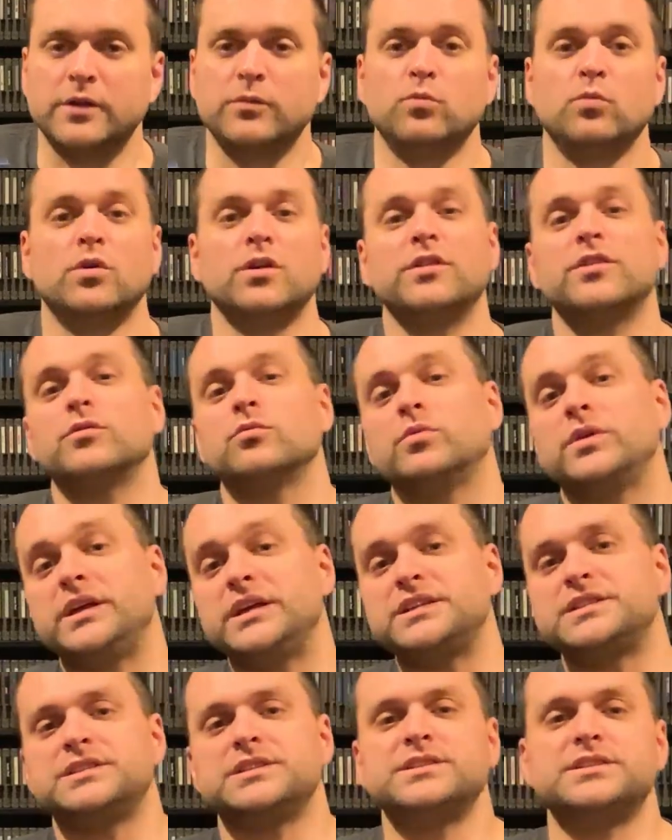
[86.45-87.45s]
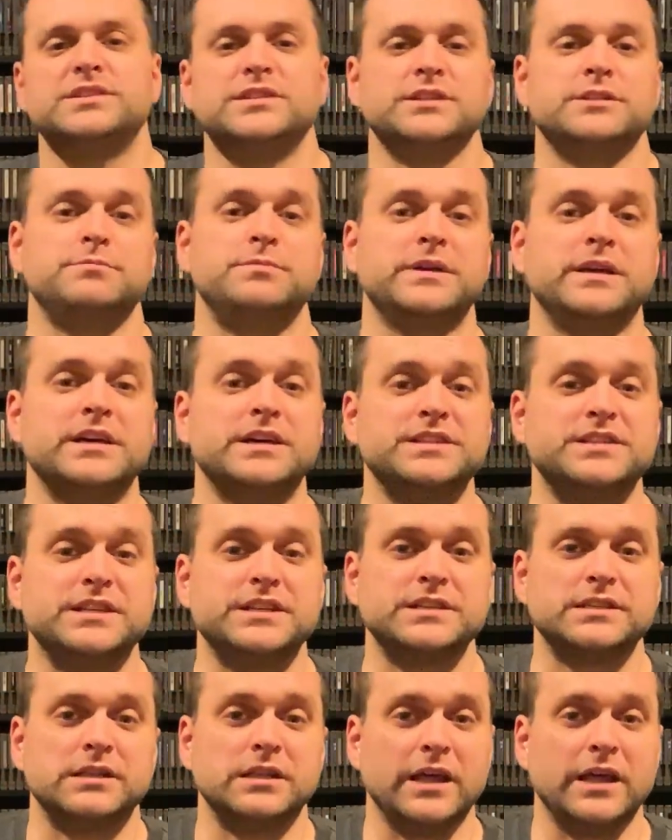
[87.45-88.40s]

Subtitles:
and one of the reasons is because his